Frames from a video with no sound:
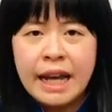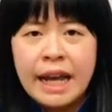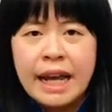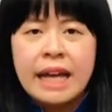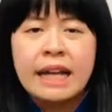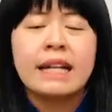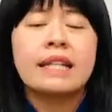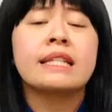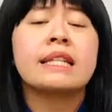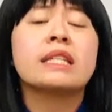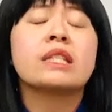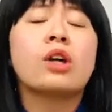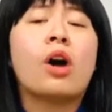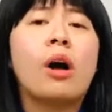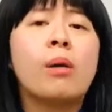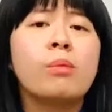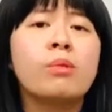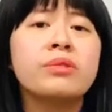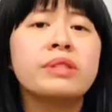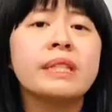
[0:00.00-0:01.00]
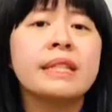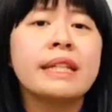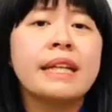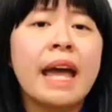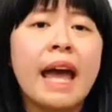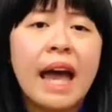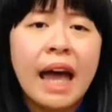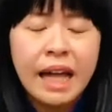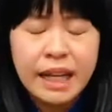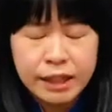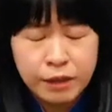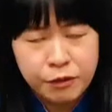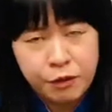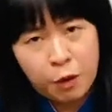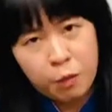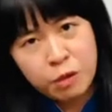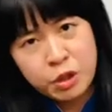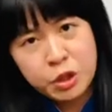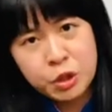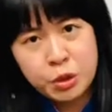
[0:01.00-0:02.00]
because it's almost the end of
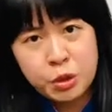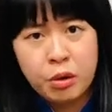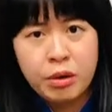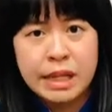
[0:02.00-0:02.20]
our story